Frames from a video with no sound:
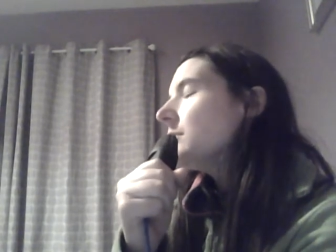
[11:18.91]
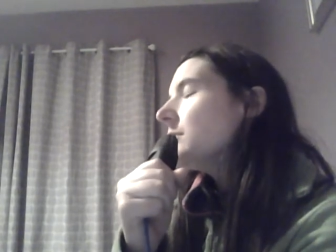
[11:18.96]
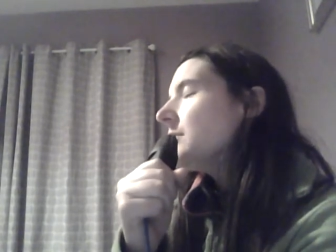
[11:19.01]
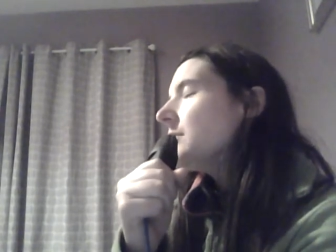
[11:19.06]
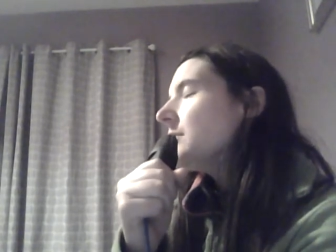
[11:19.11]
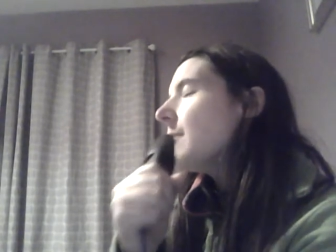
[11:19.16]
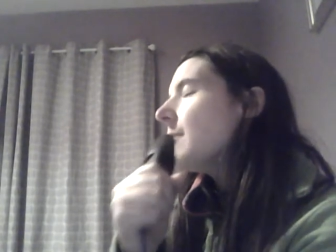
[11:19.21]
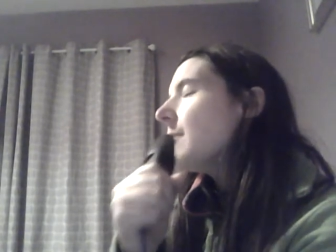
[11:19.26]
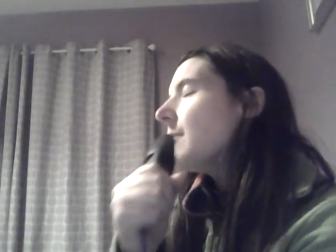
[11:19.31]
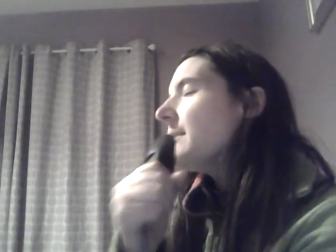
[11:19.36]

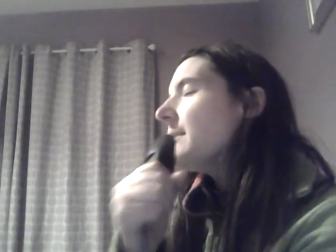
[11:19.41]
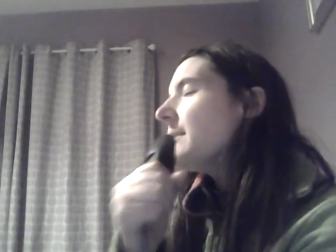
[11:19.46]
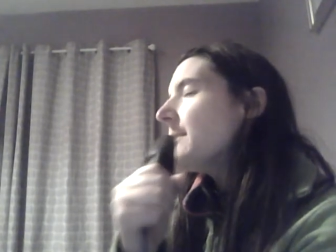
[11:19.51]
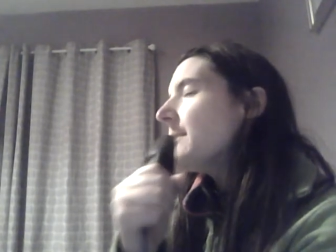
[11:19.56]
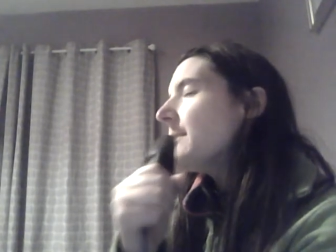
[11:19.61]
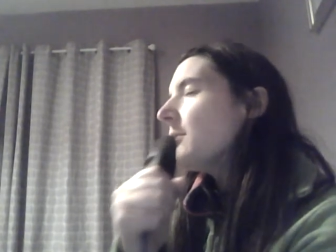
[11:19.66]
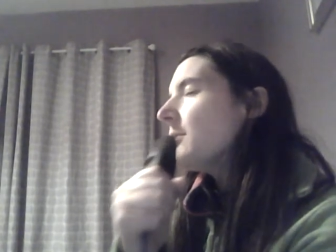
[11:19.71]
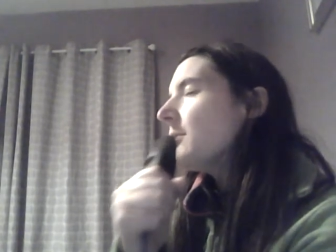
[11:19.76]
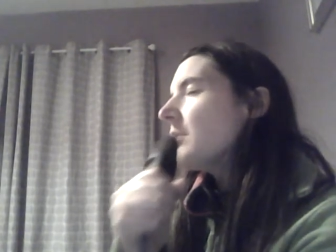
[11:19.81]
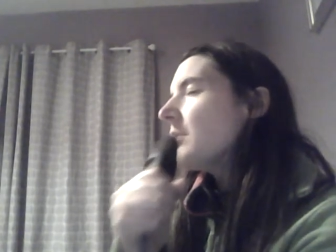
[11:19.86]
not many
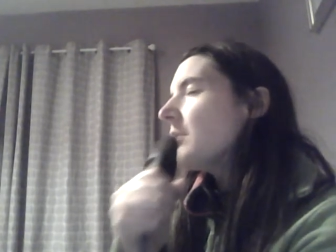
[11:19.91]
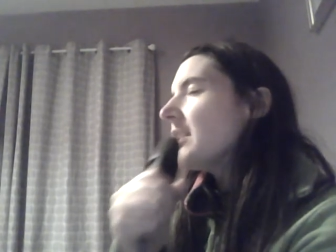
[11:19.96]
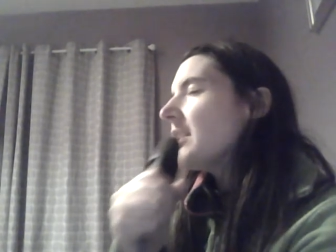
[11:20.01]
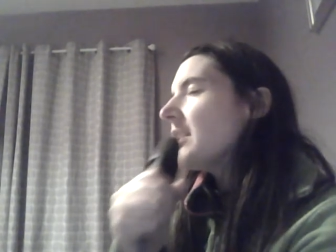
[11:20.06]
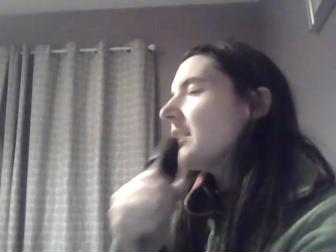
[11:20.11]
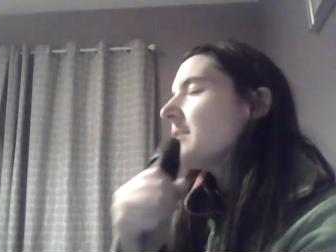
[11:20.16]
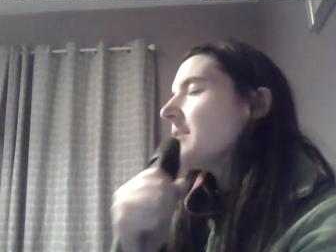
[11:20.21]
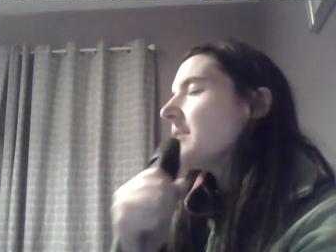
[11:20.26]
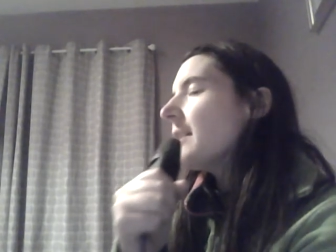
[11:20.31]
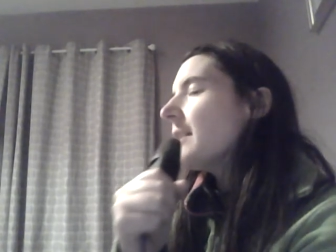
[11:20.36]
people are going to
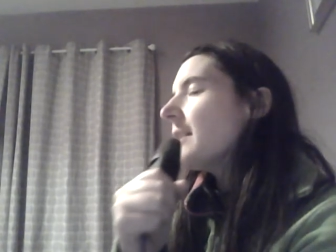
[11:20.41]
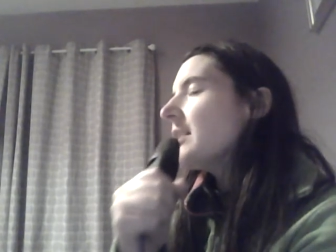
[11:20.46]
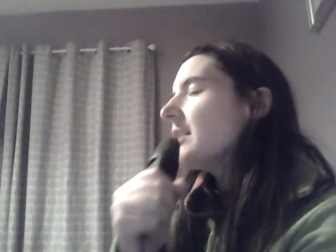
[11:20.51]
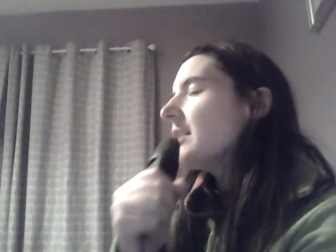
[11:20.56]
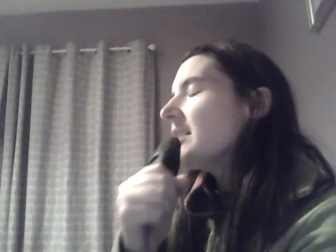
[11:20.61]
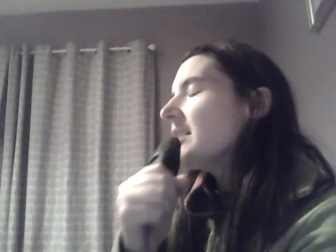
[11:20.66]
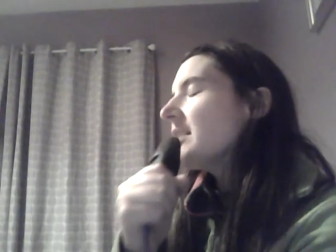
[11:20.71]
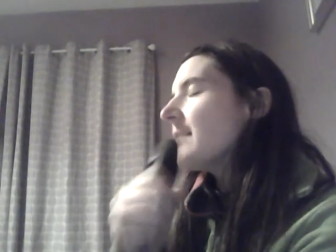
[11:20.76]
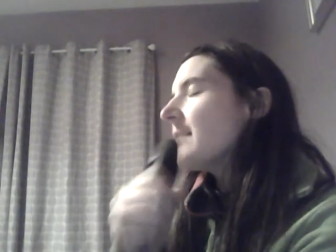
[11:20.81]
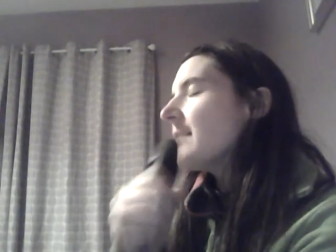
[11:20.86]

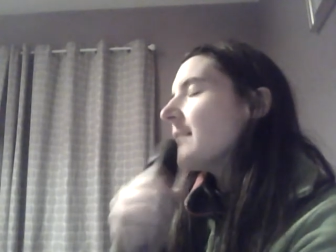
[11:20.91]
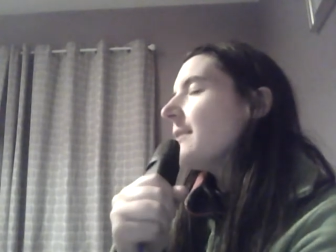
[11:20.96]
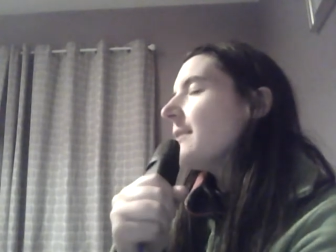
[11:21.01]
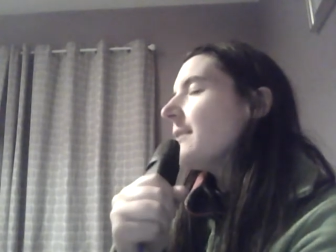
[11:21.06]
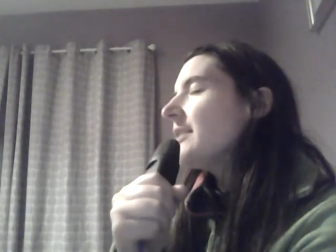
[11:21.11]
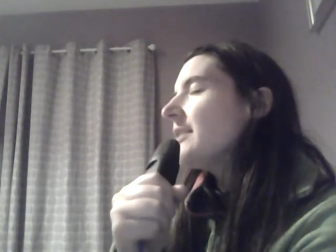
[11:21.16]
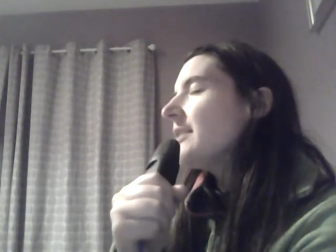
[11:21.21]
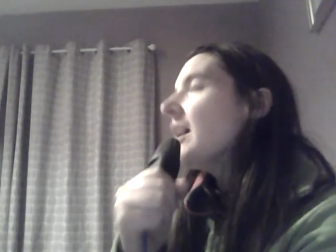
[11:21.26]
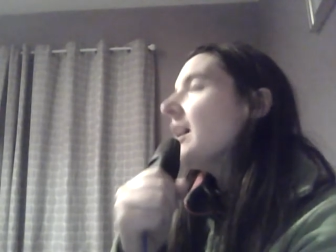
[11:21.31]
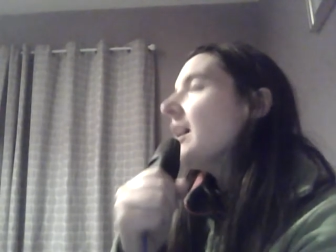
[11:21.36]
accept
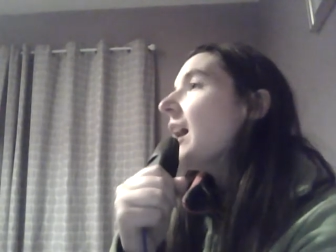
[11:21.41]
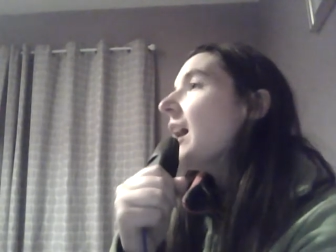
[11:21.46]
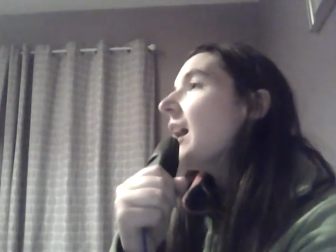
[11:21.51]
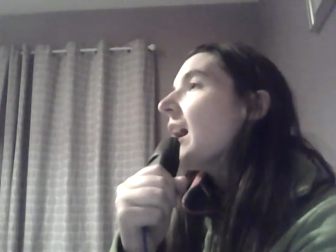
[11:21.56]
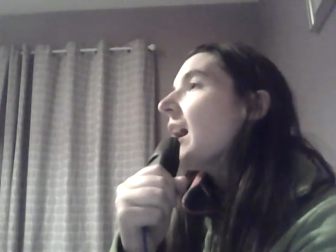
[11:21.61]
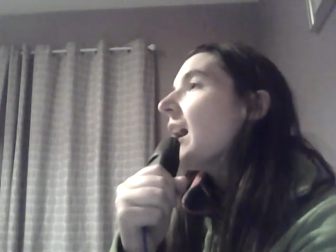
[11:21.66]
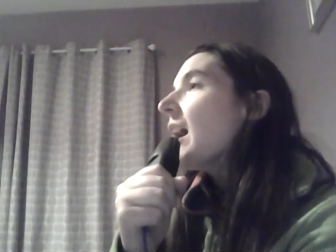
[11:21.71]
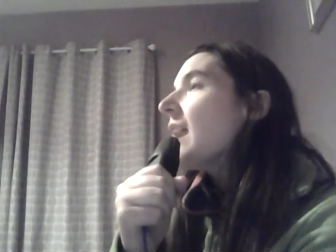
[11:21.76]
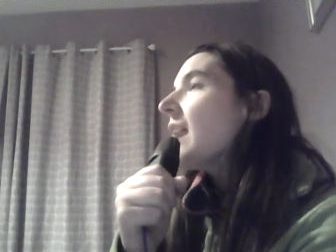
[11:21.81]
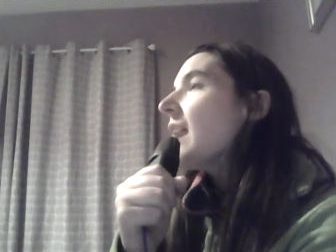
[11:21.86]
this,
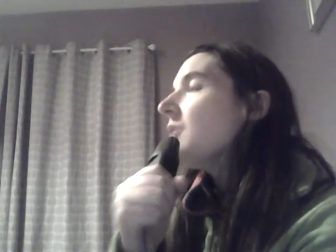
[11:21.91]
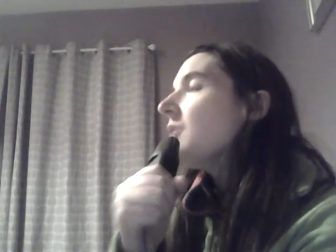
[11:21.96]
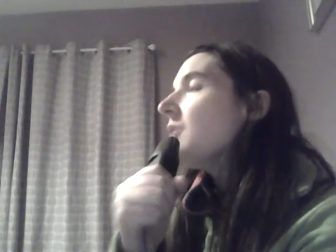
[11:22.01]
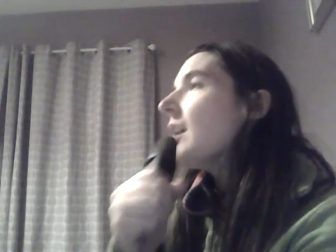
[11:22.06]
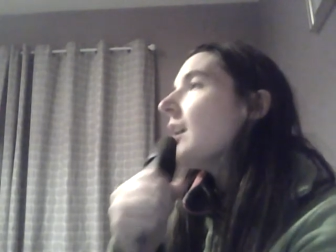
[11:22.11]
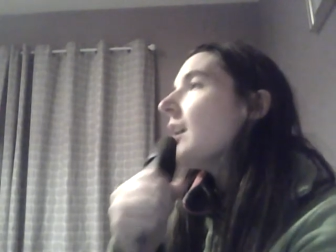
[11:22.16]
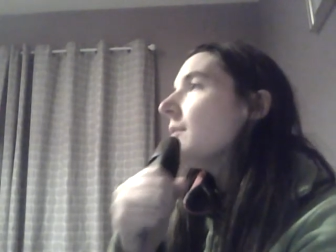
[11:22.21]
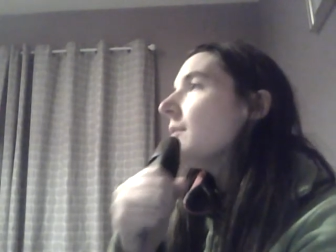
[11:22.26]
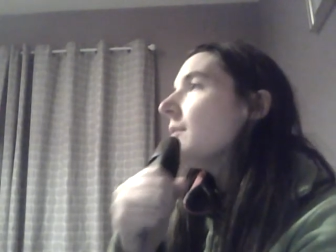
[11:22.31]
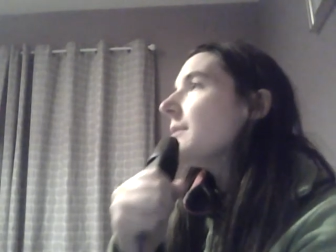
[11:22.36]
and not
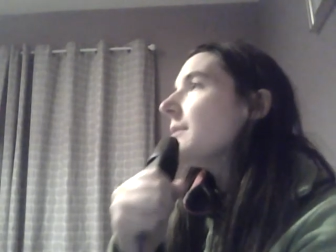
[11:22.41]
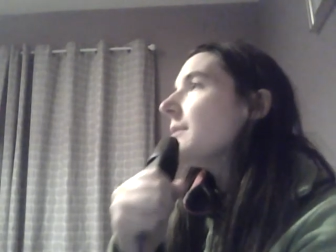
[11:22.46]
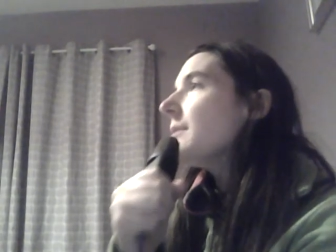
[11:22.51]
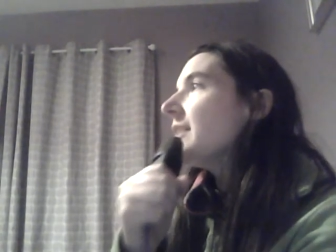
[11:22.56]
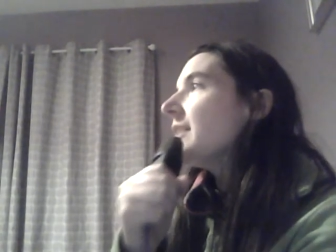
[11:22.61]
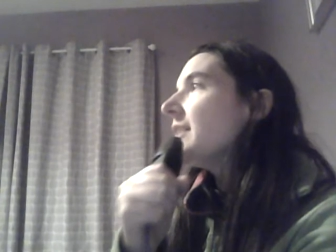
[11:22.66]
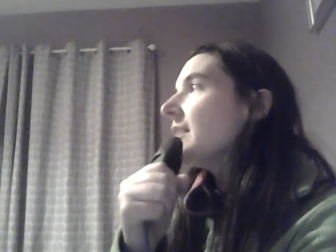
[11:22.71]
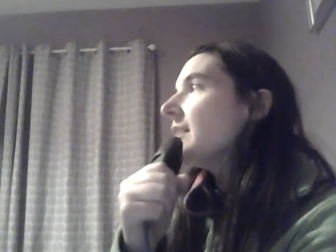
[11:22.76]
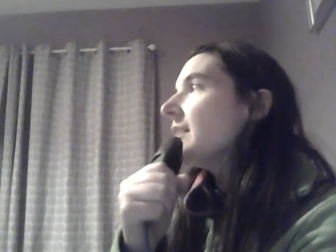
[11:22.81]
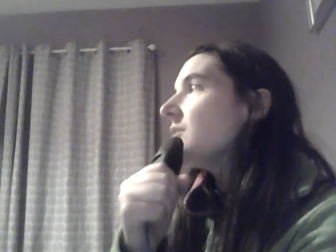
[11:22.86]
everybody
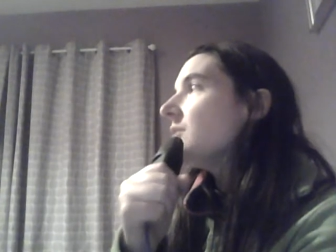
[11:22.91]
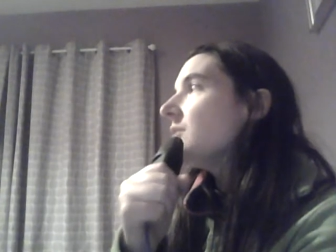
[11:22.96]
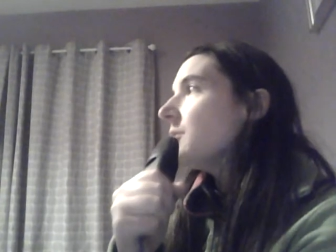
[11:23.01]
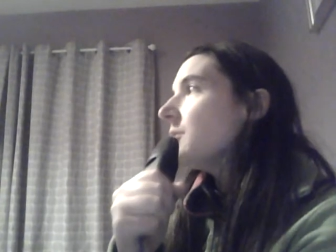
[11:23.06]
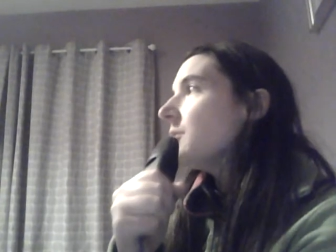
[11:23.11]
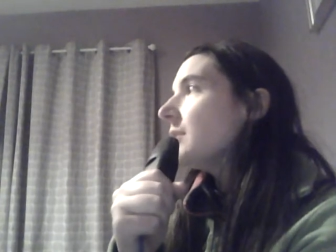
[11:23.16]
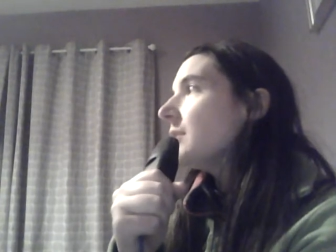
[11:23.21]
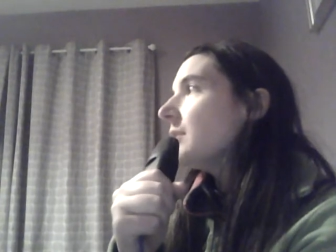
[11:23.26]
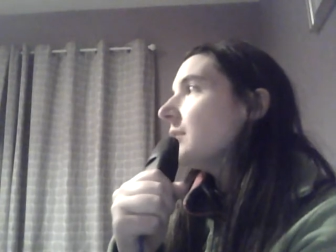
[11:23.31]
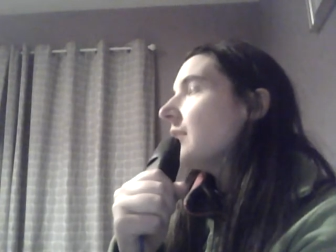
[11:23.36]
can do
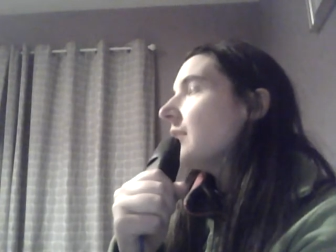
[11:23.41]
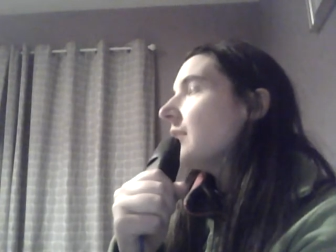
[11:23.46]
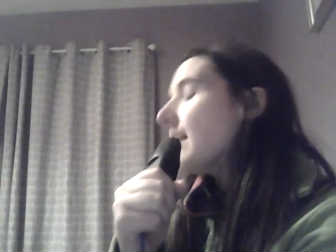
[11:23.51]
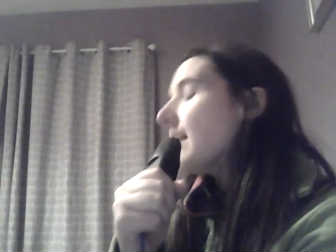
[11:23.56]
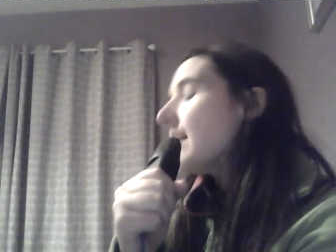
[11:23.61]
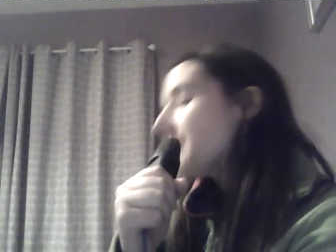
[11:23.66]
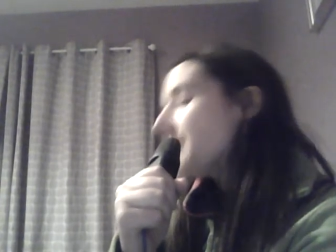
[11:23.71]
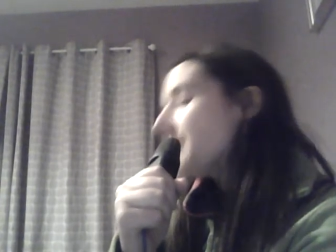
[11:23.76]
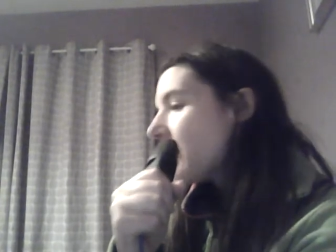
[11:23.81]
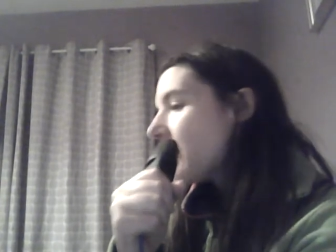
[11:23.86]
it.
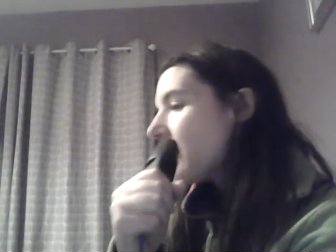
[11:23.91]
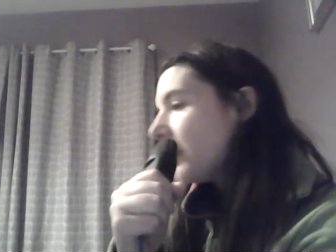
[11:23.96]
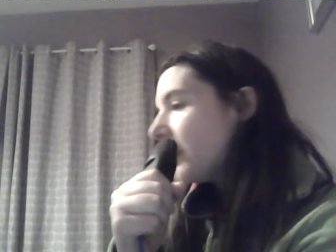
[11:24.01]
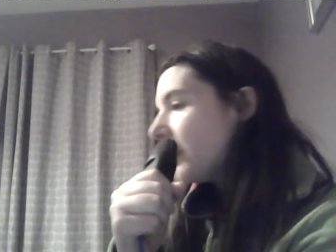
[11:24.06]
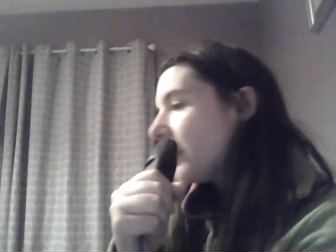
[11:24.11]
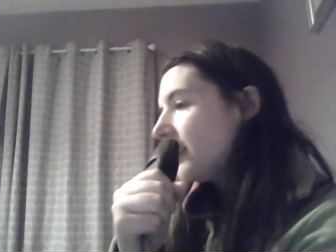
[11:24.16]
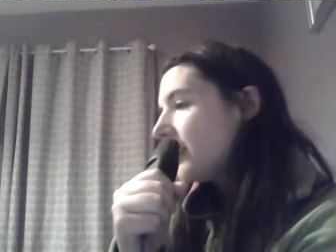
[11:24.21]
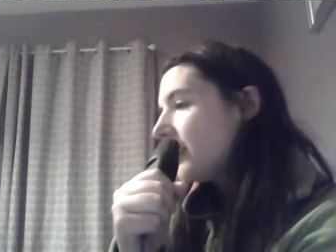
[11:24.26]
I'm sorry.